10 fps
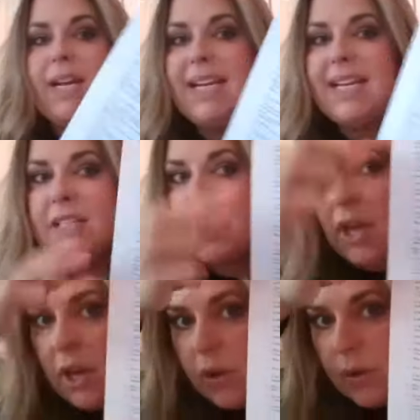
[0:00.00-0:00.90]
we need to
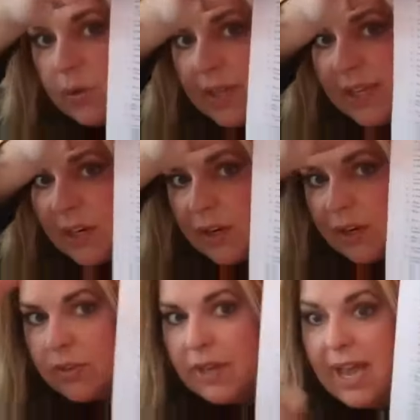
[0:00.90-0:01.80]
know the
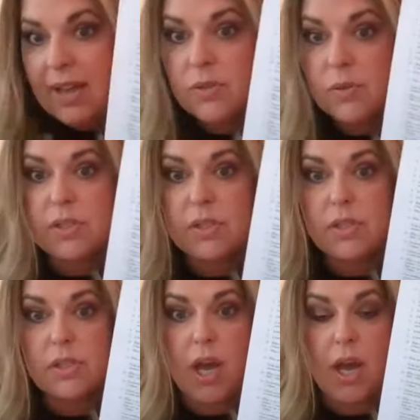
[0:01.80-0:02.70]
year the house
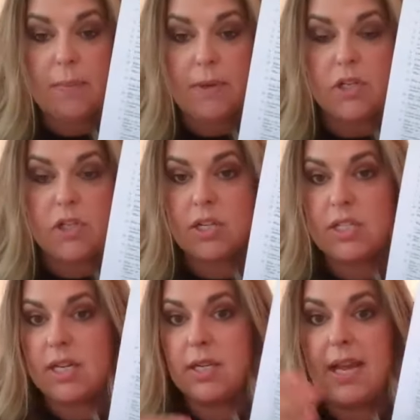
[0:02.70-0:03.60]
was
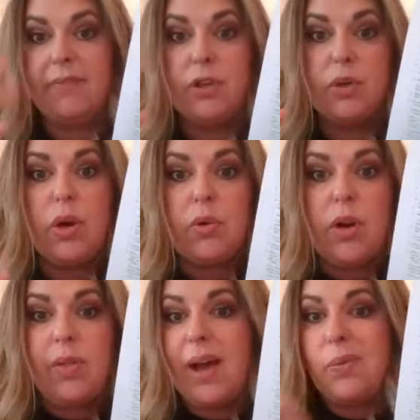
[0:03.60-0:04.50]
constructed. If you don't
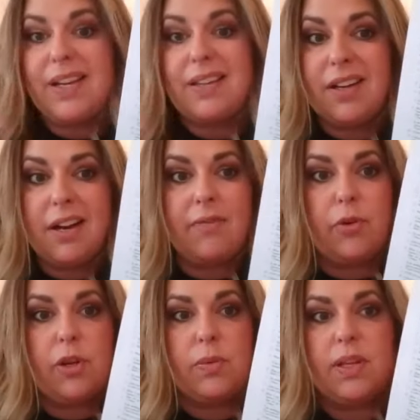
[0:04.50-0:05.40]
know that, we can look it up
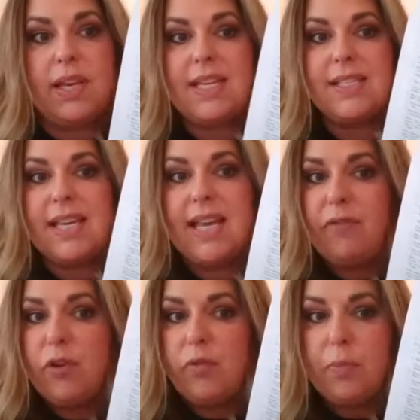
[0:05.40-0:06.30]
for you really easy.
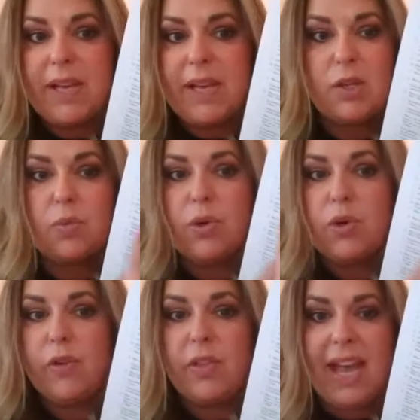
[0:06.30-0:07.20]
If you've replaced the
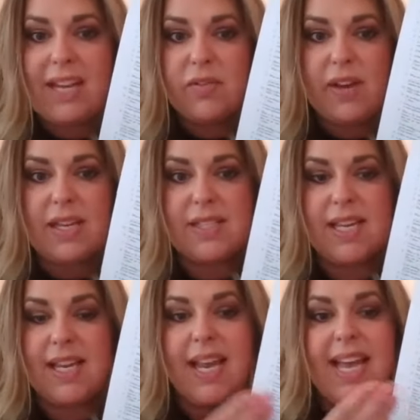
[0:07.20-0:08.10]
roof or the
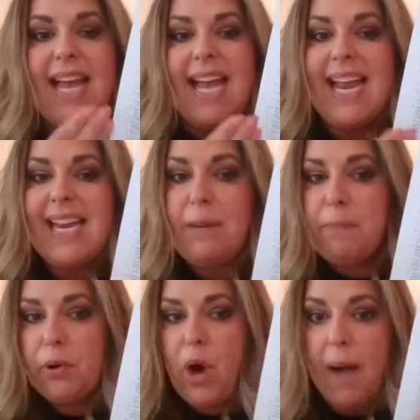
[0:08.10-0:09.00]
HVAC,
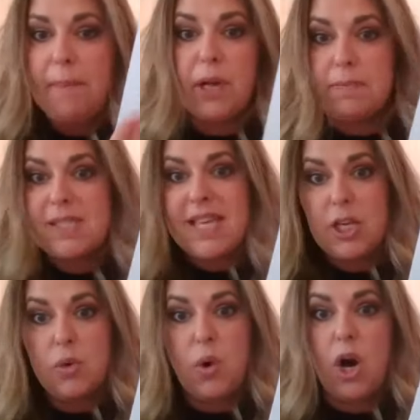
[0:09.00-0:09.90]
any problems
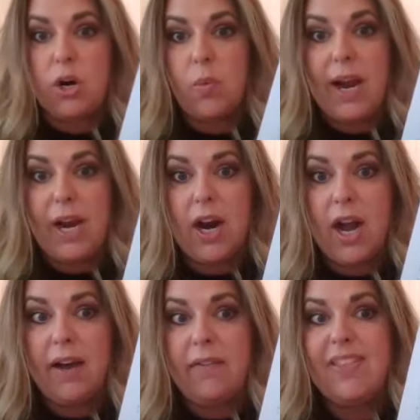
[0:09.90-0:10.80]
that you are aware
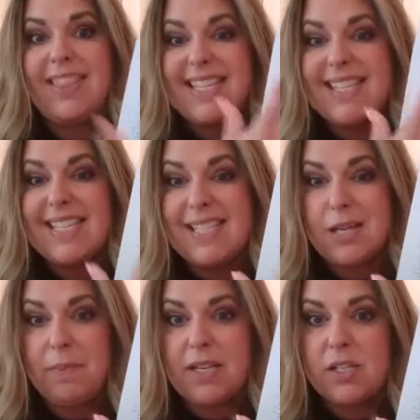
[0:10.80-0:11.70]
of, this needs
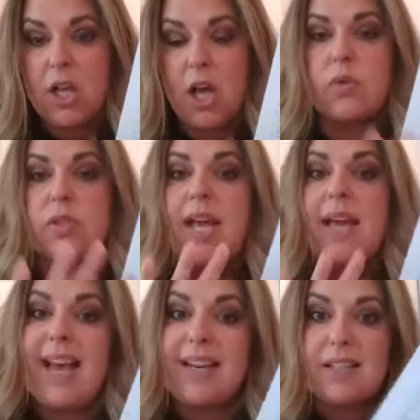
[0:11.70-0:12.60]
to be disclosed.
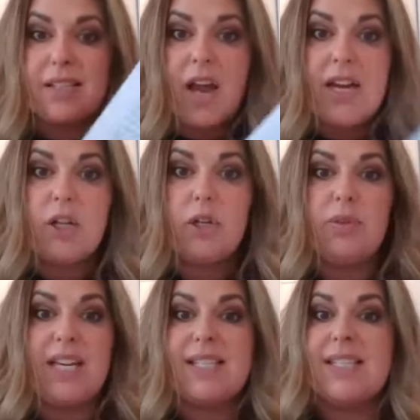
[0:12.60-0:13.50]
That does not
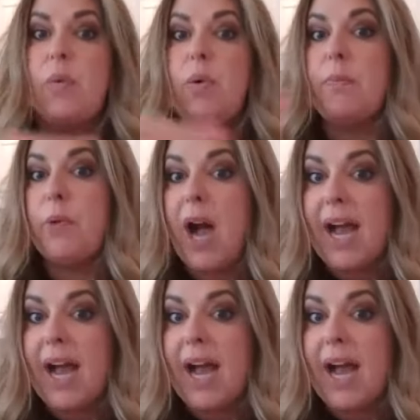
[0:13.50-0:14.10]
include things that were